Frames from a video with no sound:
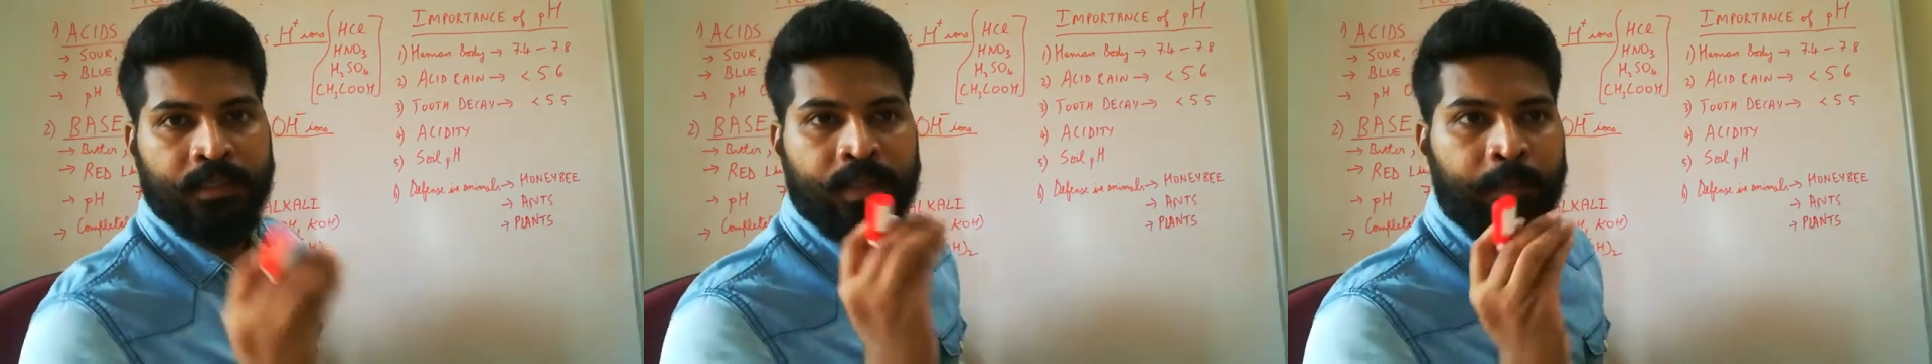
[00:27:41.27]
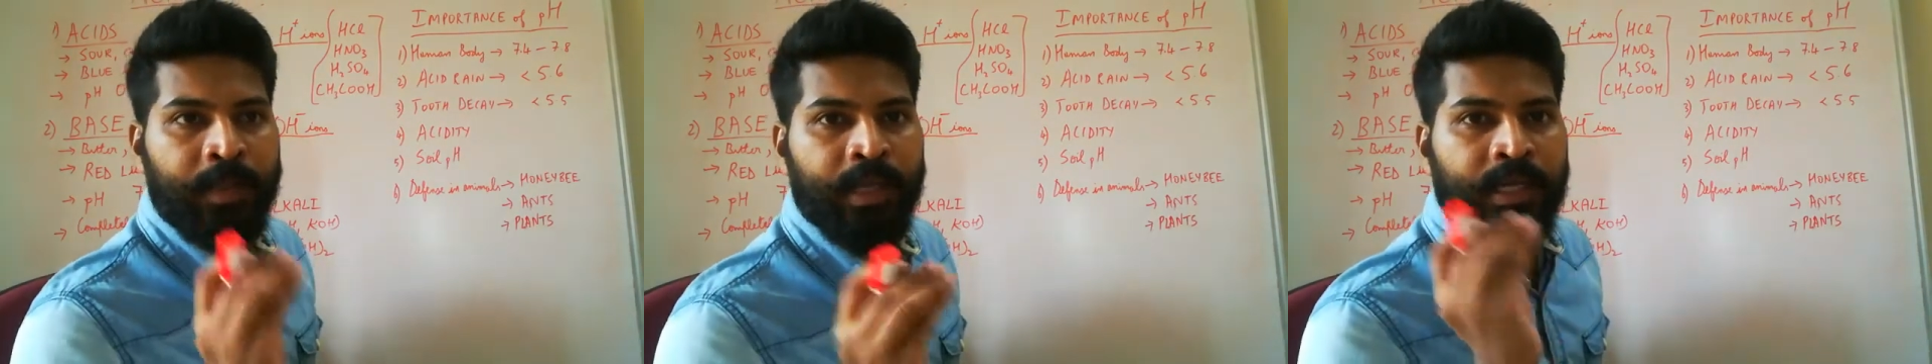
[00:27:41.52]
The
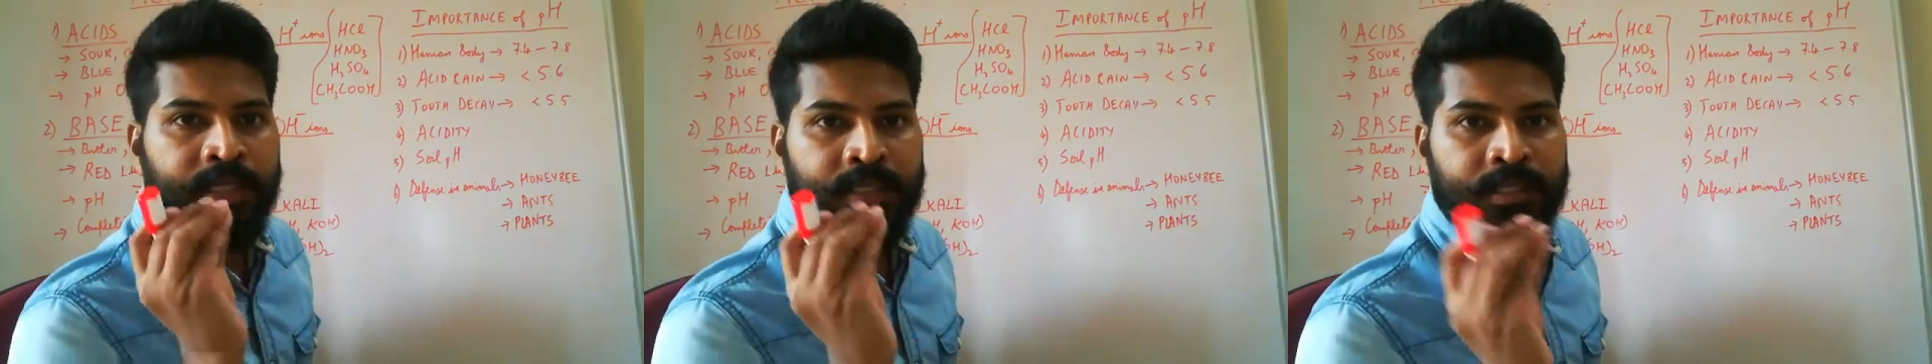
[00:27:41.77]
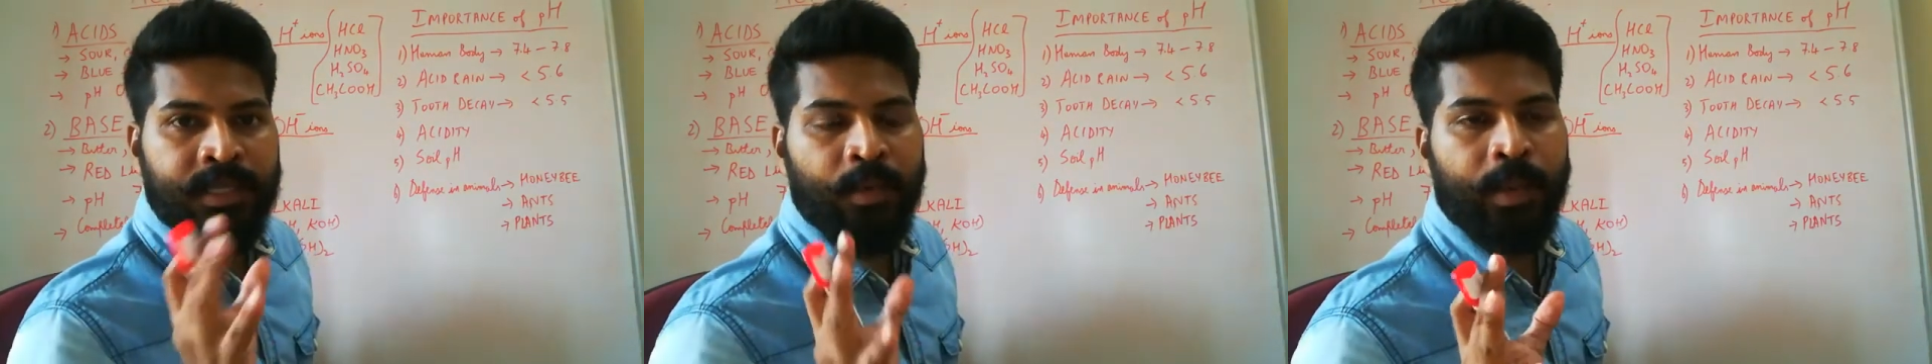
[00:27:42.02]
pH
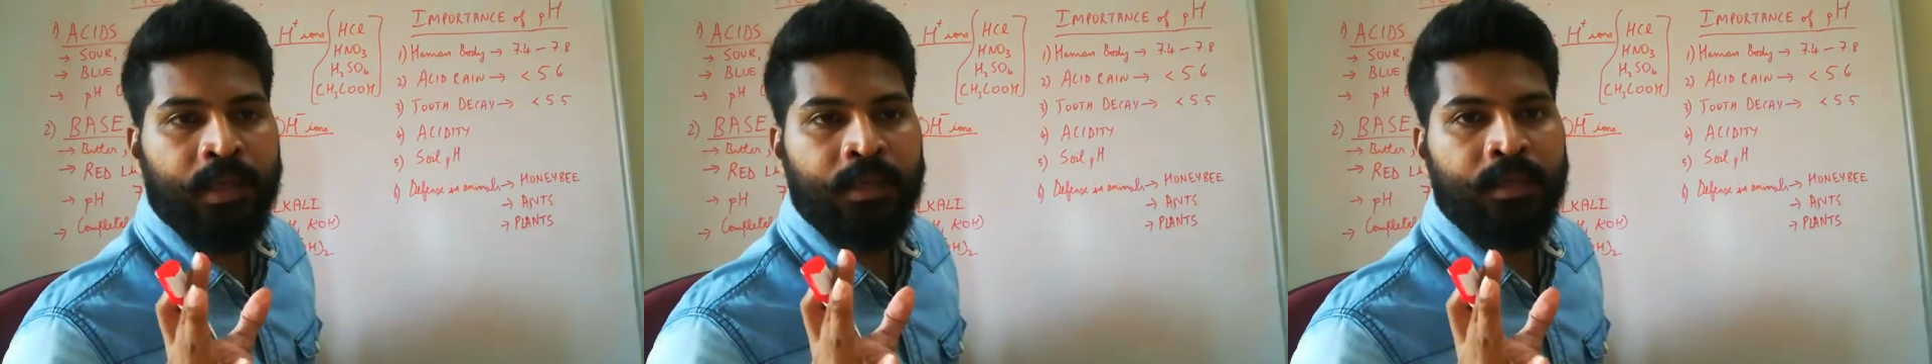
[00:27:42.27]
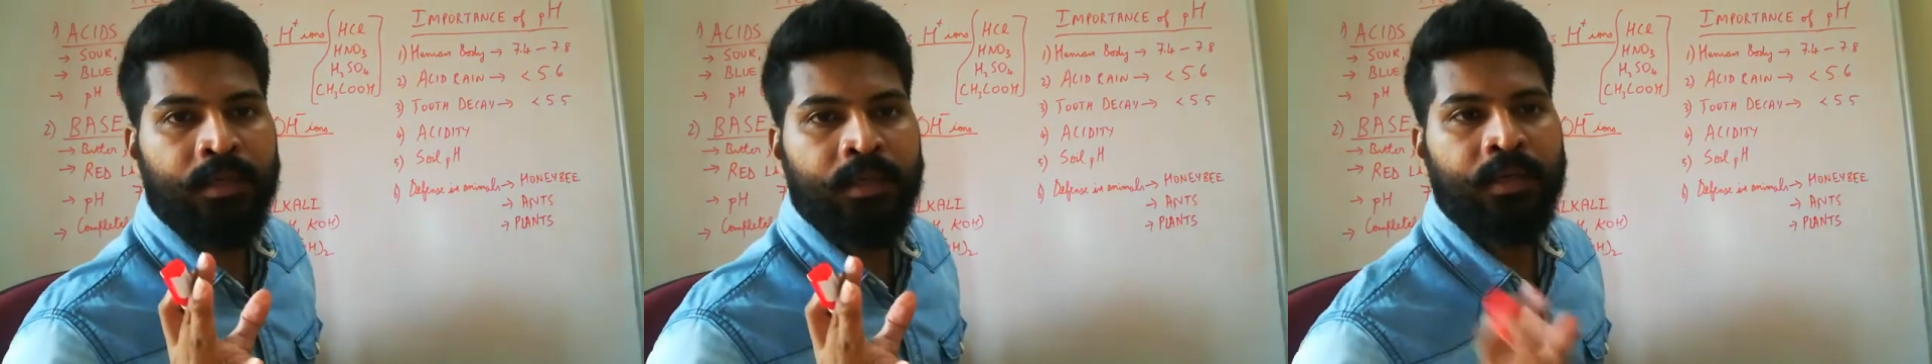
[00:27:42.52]

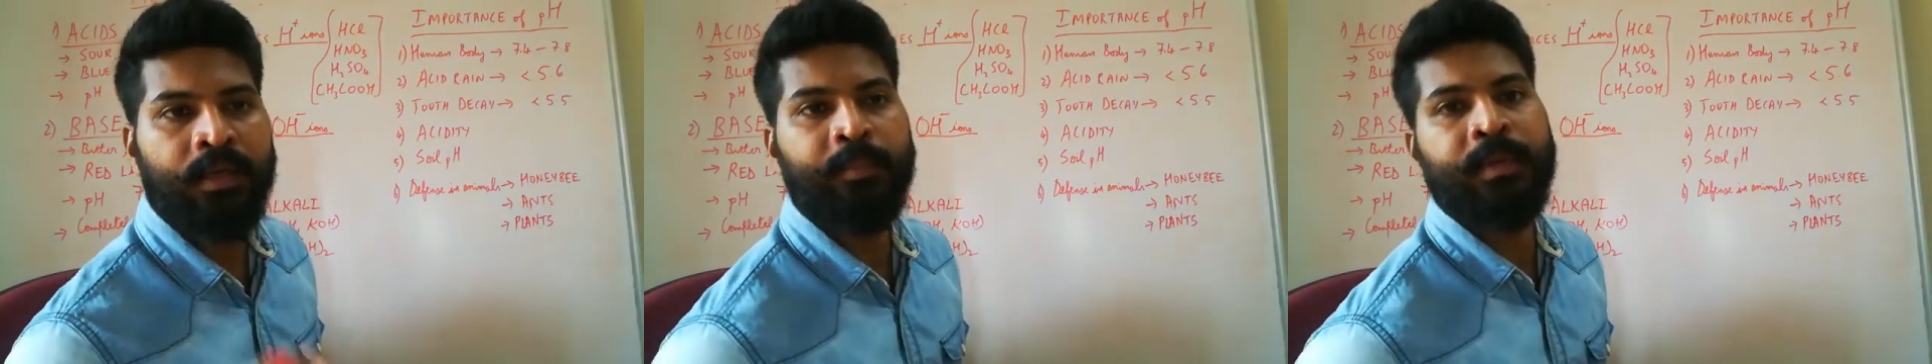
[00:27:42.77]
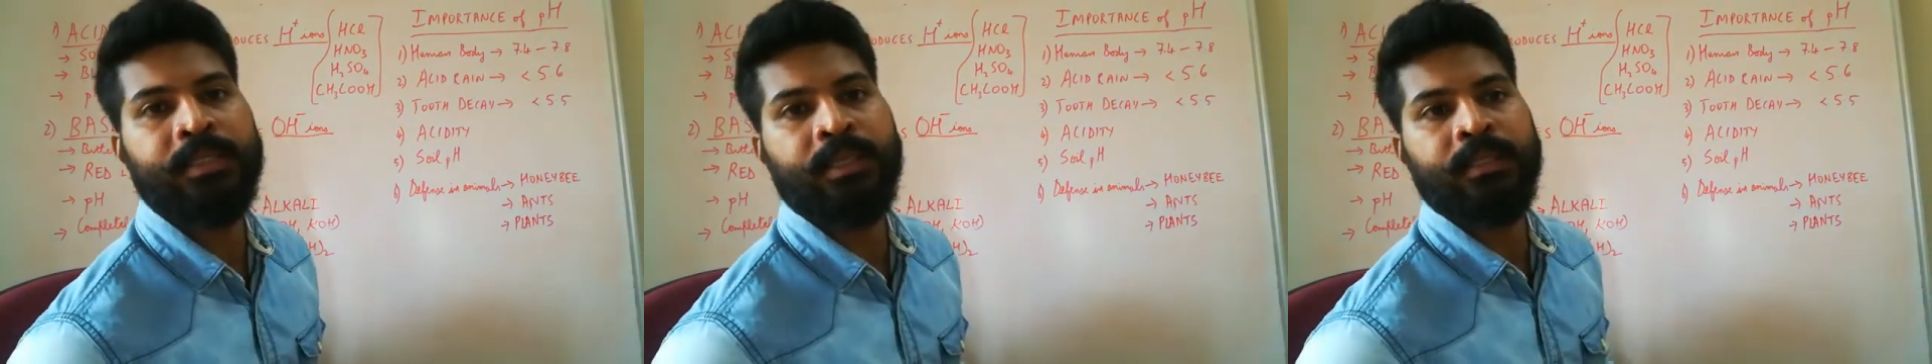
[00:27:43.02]
7
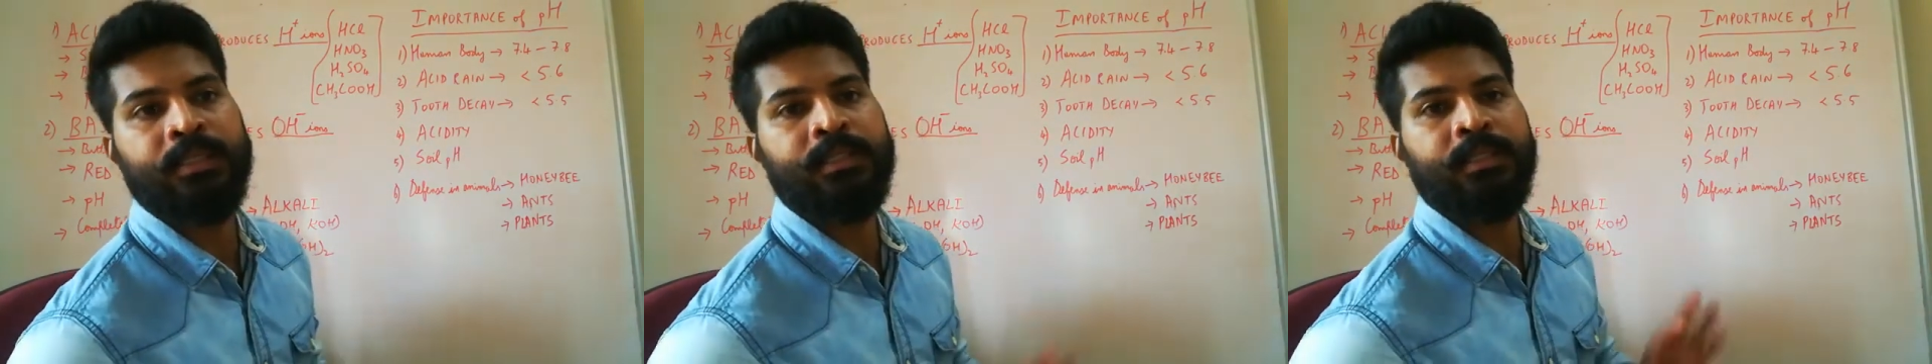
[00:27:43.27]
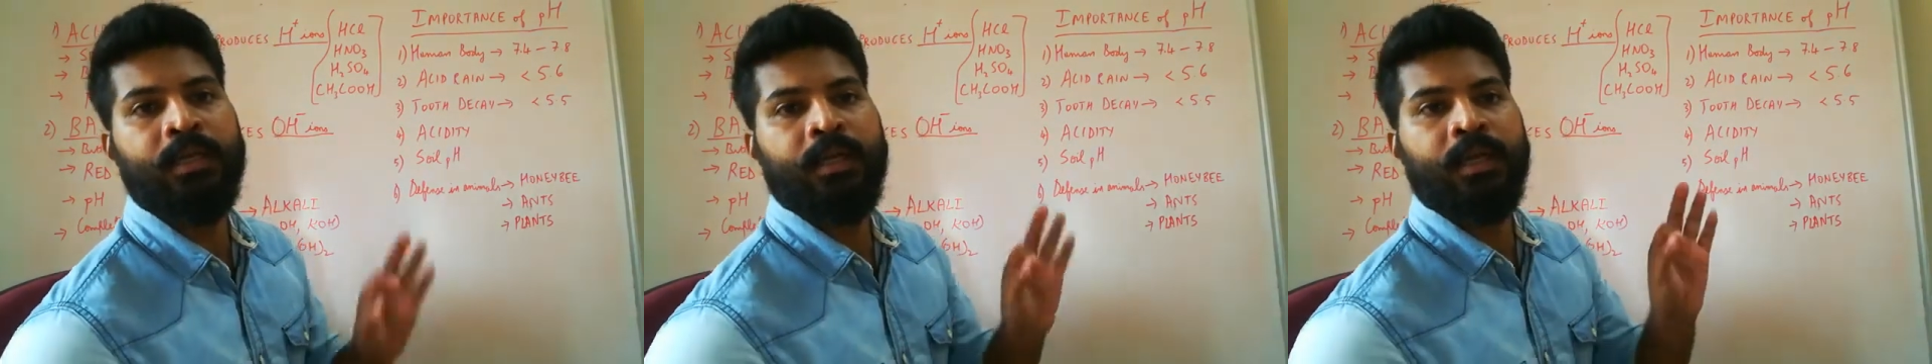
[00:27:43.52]
represents